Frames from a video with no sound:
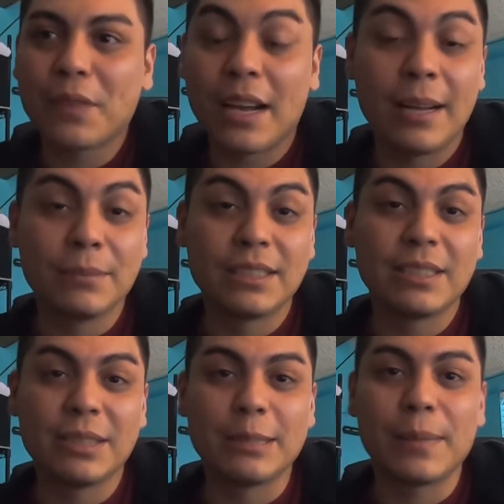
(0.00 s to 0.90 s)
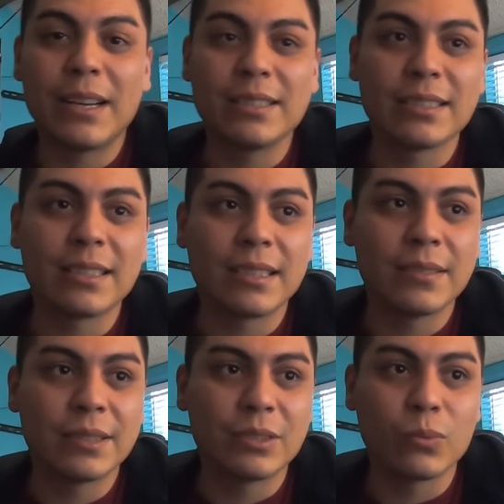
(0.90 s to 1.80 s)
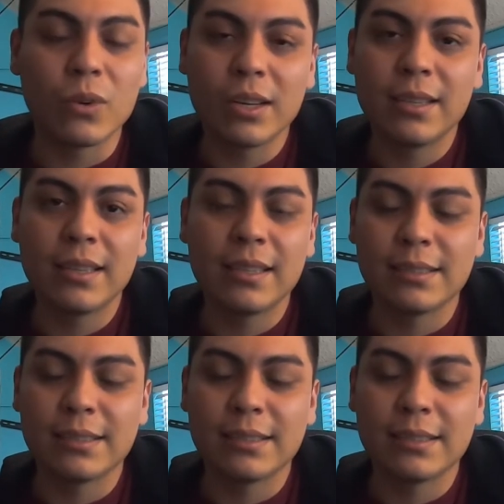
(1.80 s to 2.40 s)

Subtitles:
I'm still inspired to glove is, one